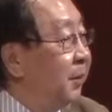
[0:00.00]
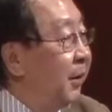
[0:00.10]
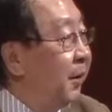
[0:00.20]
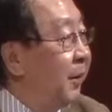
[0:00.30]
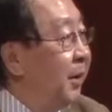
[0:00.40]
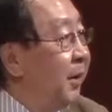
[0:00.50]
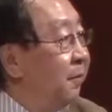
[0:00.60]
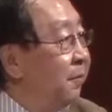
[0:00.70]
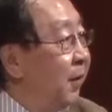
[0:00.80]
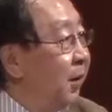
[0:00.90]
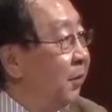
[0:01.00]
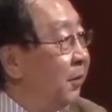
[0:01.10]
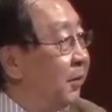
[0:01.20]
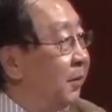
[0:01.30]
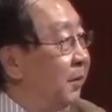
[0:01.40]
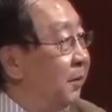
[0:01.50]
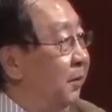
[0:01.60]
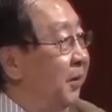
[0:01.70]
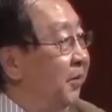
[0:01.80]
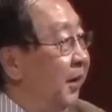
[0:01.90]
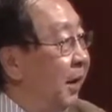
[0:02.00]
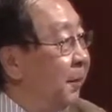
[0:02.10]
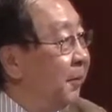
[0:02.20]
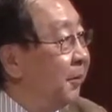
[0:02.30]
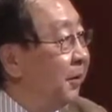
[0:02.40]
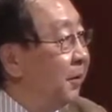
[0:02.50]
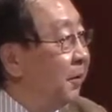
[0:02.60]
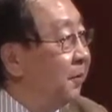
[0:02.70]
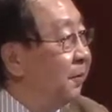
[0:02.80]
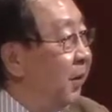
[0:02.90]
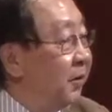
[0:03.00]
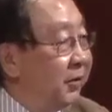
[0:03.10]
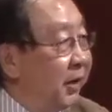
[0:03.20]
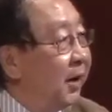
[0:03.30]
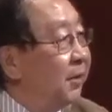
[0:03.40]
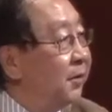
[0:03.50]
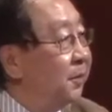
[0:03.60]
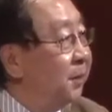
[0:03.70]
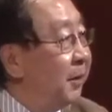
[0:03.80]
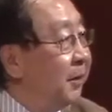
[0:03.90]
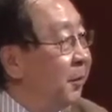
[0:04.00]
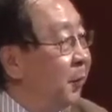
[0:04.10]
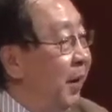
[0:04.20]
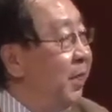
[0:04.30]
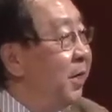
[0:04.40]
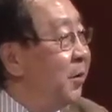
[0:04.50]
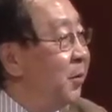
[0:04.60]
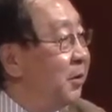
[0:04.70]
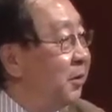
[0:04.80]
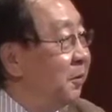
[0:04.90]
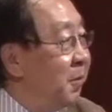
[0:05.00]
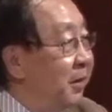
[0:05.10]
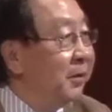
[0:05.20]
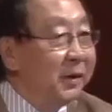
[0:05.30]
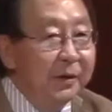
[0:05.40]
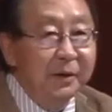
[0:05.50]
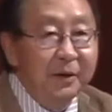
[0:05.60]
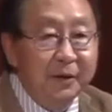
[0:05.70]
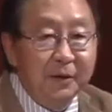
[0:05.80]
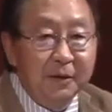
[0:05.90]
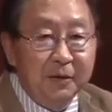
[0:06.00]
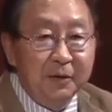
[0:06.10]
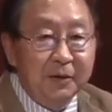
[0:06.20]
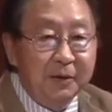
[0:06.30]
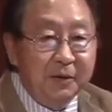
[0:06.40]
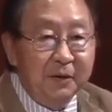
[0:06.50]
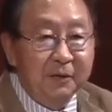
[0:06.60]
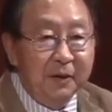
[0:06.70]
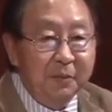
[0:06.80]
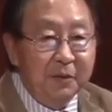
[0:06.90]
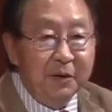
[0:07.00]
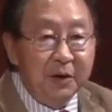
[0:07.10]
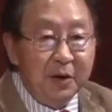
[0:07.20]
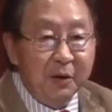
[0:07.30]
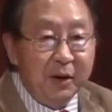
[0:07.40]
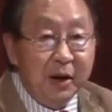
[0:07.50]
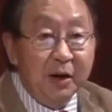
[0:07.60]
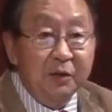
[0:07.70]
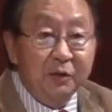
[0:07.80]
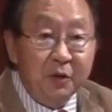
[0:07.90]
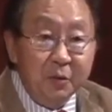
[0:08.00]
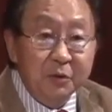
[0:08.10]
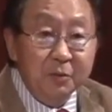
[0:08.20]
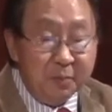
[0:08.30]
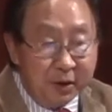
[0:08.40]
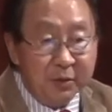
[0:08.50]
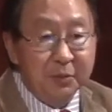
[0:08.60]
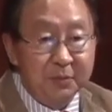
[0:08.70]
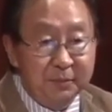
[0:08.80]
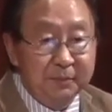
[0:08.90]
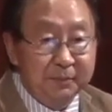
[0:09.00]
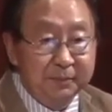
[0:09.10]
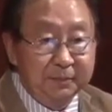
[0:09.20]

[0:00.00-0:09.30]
there are many false uh, missteps or false starts, but one thing which is missing is something called execution model.